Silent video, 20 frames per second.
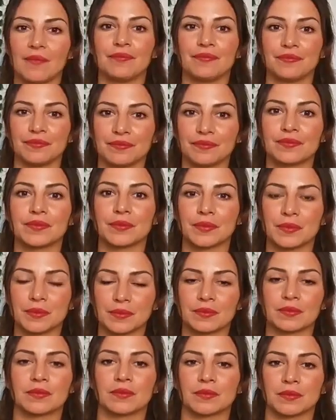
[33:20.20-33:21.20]
The
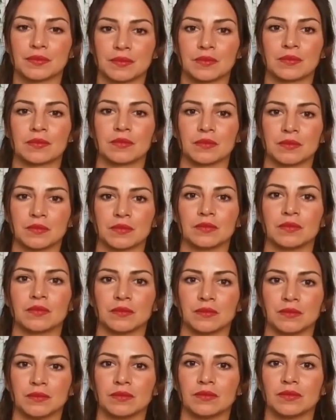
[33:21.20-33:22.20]
biggest impact is going
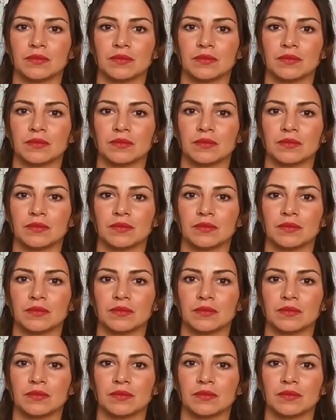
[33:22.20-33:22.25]
to be the